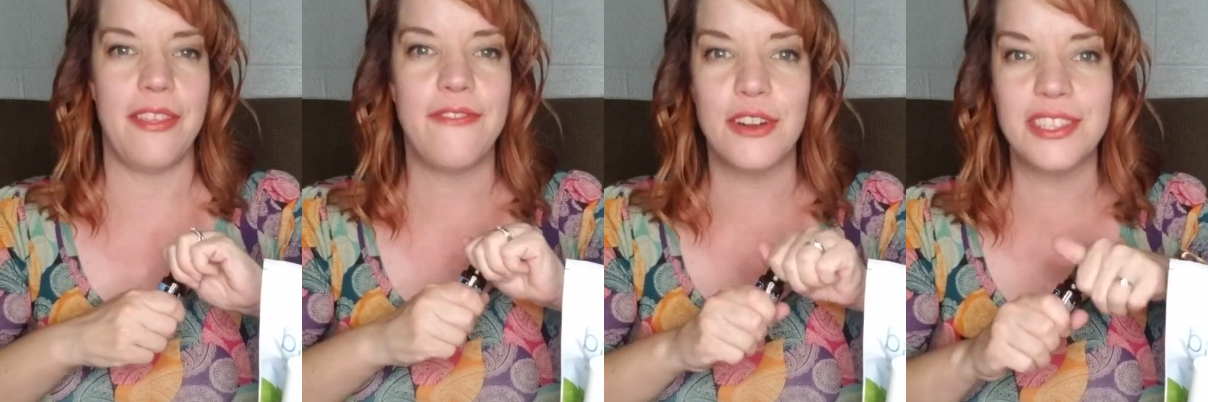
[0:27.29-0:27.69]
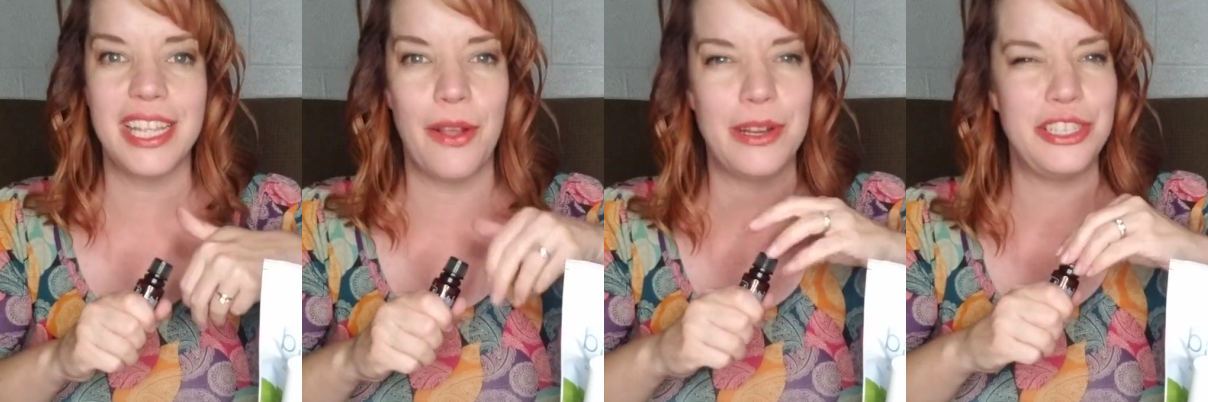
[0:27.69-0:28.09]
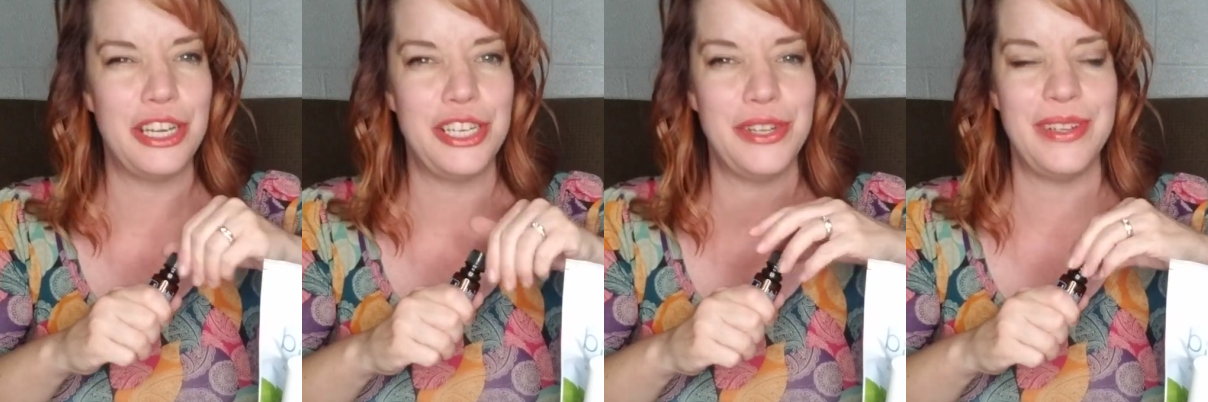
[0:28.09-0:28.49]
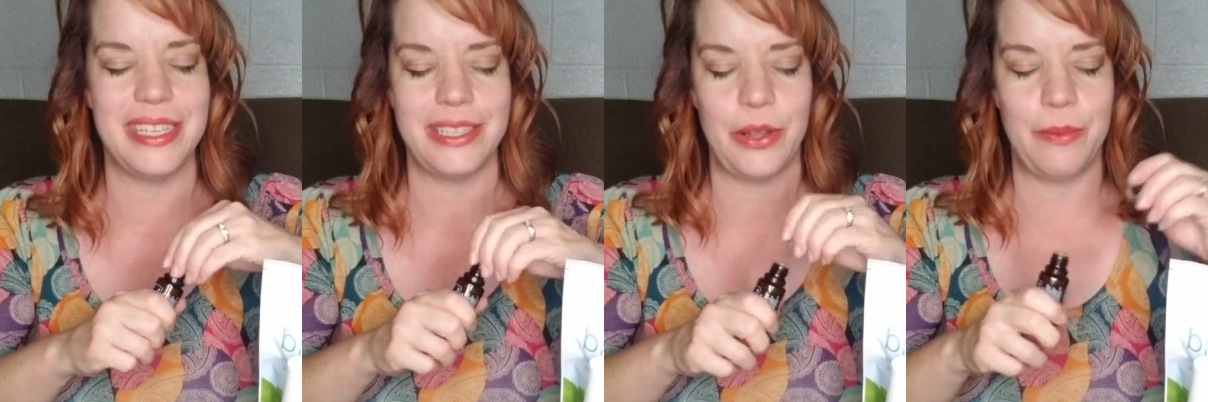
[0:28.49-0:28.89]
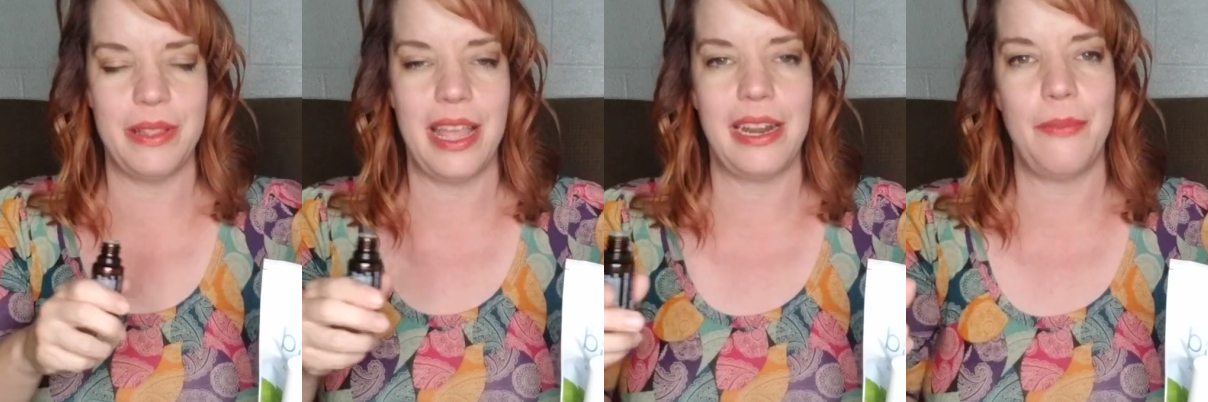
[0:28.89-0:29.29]
The first thing I want you to do is open
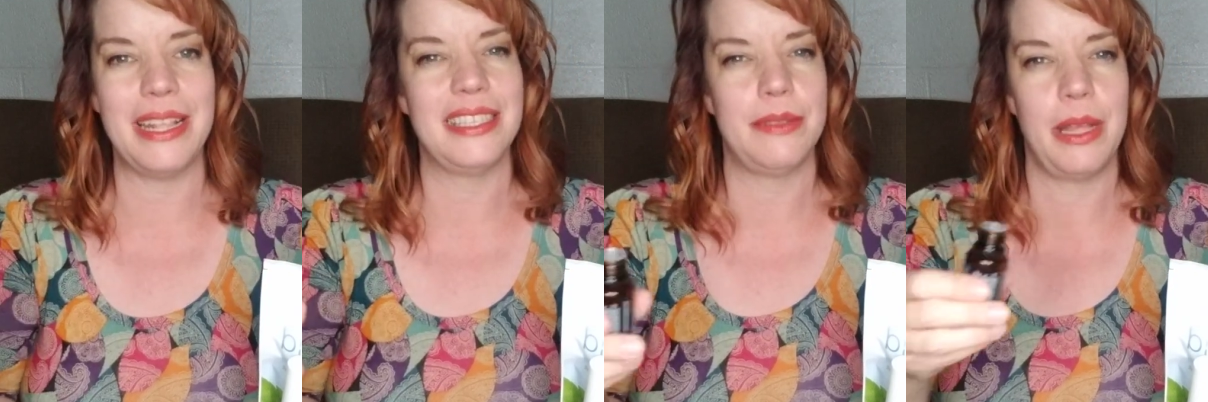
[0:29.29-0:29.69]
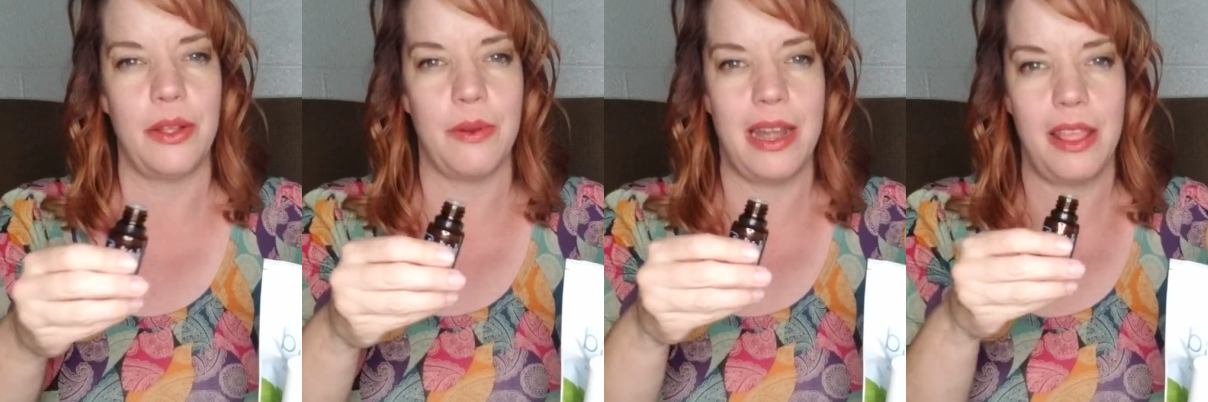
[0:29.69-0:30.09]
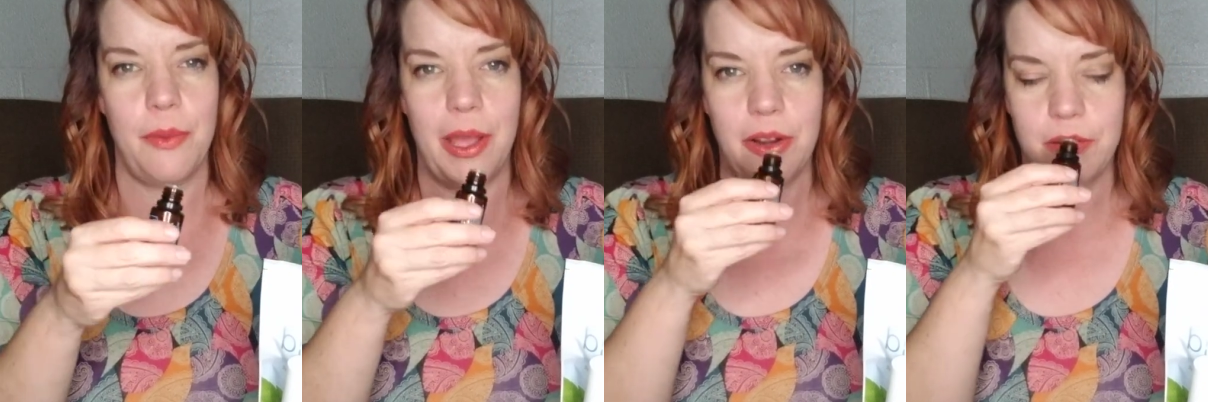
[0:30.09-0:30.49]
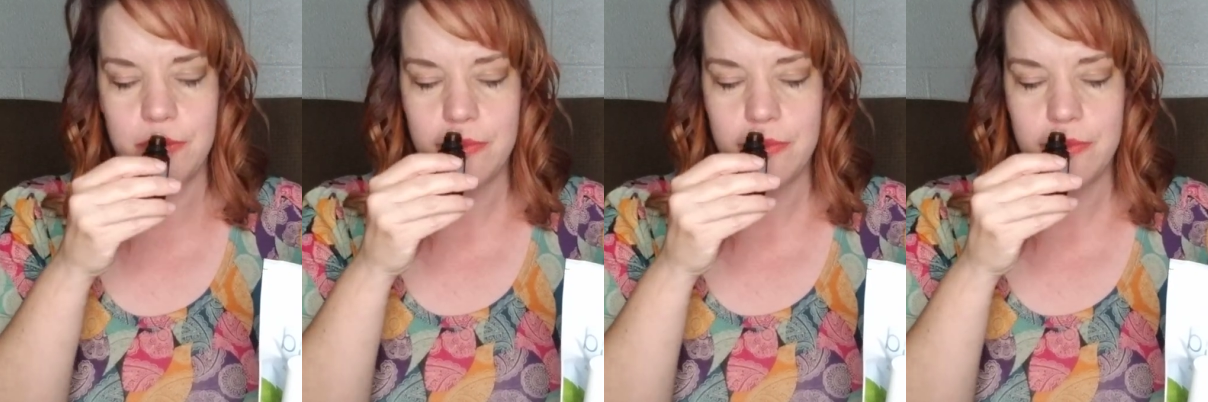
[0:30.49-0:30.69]
that up and smell it right out of the bottle.